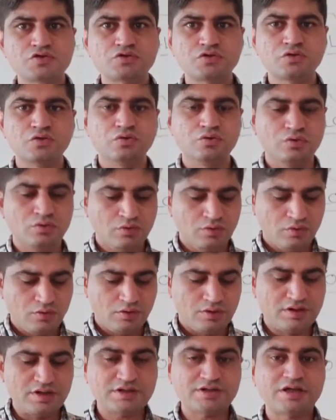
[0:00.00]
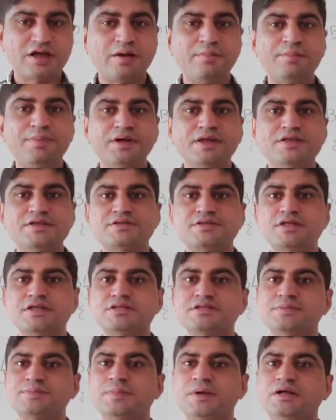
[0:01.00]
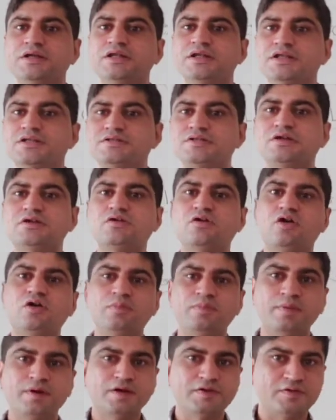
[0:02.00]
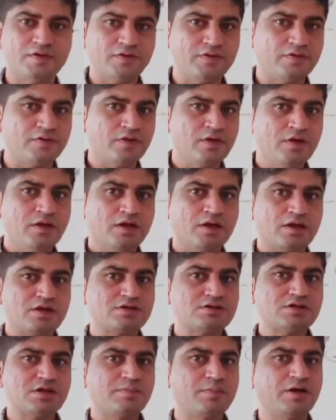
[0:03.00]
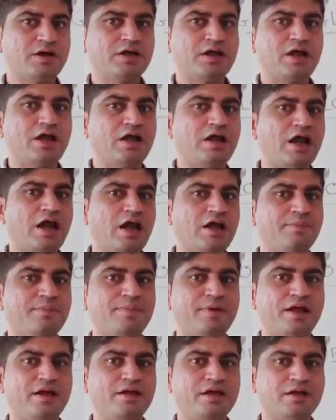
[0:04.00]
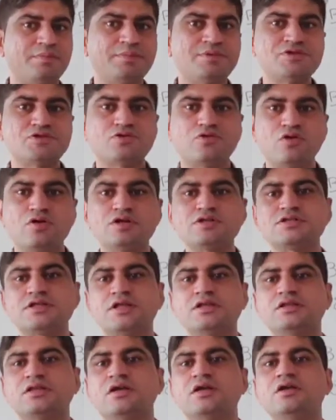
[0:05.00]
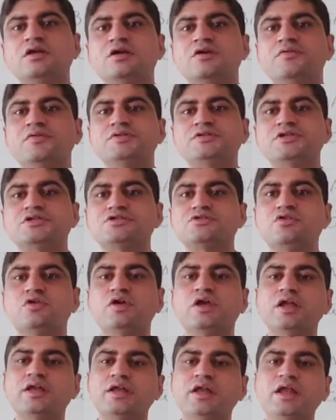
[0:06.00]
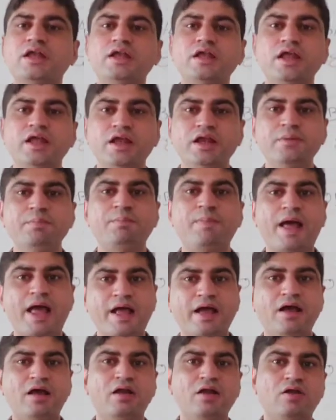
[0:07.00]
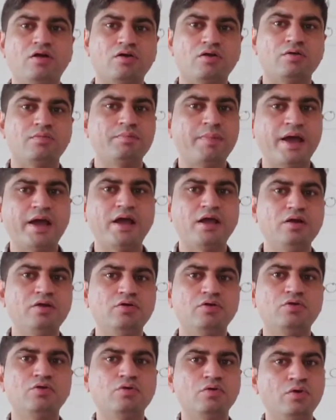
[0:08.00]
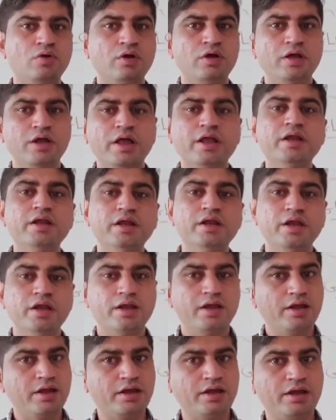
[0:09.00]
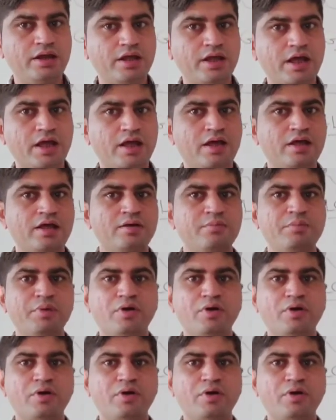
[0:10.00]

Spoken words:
So these companies, these multinational corporations, customer care helpline, that means call center, which is located in Bangalore in India.